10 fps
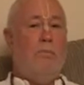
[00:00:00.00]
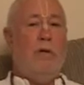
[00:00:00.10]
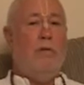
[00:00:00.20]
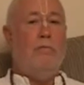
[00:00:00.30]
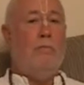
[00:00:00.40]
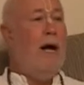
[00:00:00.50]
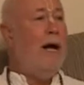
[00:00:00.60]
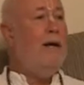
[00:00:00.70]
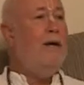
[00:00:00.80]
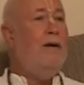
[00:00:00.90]
either
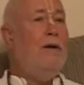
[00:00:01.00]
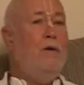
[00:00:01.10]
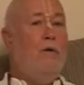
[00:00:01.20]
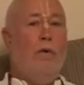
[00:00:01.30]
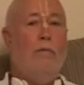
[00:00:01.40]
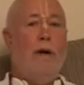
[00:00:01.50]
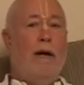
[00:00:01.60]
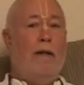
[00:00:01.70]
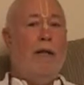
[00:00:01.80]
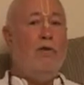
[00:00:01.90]
Maya or
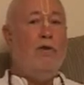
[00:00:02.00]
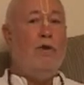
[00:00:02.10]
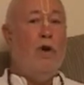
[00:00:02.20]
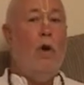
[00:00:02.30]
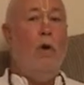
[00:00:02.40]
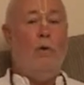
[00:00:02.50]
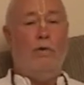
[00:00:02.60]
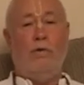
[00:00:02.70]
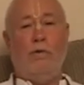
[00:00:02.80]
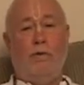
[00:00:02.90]
by lesser
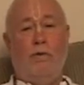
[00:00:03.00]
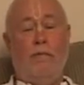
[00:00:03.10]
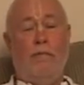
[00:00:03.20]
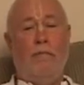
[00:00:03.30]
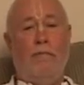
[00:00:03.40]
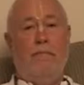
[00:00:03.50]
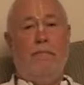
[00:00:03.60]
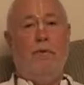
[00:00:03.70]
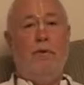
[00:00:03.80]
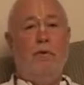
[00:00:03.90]
goals.
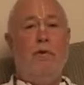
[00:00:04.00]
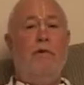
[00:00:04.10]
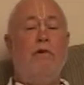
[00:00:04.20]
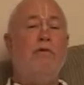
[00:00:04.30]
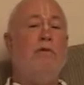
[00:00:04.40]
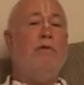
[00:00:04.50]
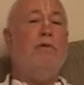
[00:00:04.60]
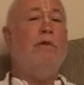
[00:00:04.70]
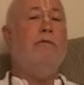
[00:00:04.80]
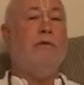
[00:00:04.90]
Pure devotional
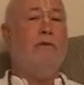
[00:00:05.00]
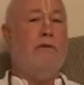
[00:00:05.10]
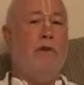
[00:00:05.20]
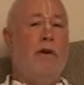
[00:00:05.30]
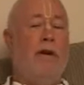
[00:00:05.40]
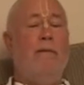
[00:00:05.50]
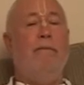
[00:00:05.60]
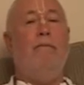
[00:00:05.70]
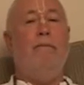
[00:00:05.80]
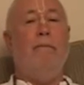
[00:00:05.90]
service is our
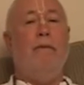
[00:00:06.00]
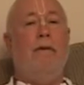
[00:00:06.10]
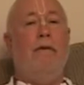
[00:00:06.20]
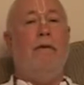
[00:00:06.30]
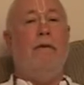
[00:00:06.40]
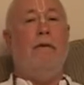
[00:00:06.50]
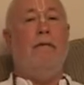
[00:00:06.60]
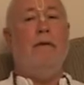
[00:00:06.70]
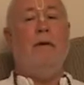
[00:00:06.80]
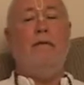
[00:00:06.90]
aim.
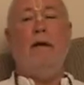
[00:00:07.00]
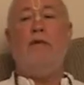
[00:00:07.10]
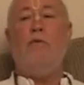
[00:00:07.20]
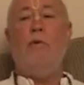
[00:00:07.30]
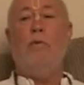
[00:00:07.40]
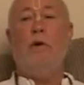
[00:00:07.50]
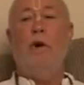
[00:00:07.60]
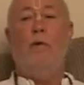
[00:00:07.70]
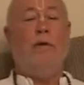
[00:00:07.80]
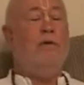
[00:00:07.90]
And that's where we're
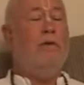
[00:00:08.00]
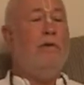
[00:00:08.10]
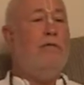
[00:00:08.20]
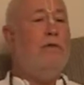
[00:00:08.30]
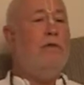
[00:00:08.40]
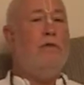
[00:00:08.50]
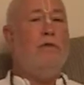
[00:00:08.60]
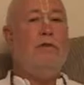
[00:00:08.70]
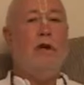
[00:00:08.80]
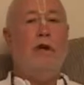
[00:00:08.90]
going. So if you
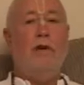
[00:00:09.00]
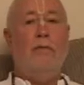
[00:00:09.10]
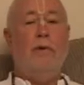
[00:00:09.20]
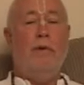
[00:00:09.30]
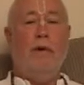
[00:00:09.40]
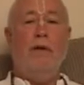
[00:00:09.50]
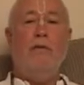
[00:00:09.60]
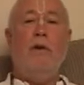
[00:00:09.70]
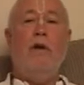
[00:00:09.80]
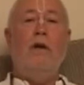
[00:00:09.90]
just stick with
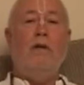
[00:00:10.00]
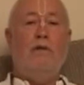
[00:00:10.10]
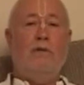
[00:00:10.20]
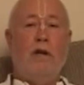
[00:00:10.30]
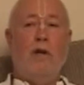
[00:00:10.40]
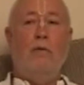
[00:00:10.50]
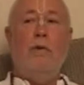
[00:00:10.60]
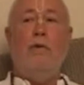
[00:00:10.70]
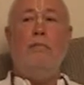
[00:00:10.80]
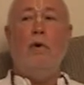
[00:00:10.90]
us, stick
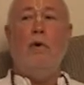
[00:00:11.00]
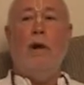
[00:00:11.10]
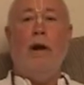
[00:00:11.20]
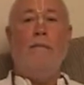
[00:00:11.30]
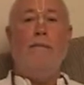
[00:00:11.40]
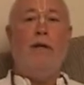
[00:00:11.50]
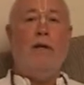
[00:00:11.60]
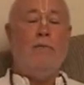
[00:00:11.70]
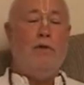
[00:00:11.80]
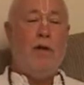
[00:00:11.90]
with the program,
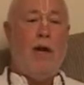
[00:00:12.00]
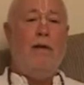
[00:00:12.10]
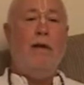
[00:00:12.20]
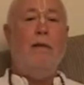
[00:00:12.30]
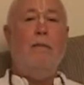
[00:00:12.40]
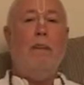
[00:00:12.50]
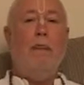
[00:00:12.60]
keep chanting,